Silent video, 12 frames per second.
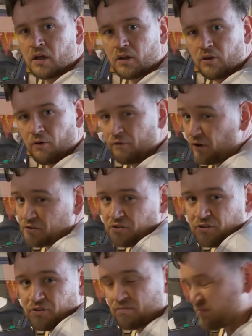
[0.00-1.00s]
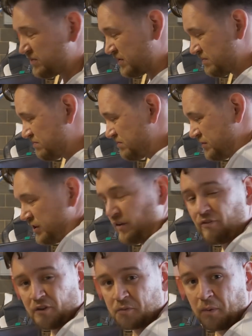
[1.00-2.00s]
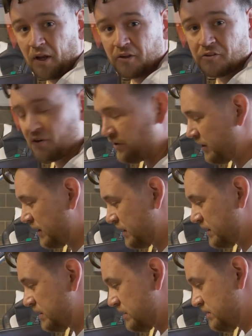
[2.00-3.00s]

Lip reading: The reverse is self-explanatory really.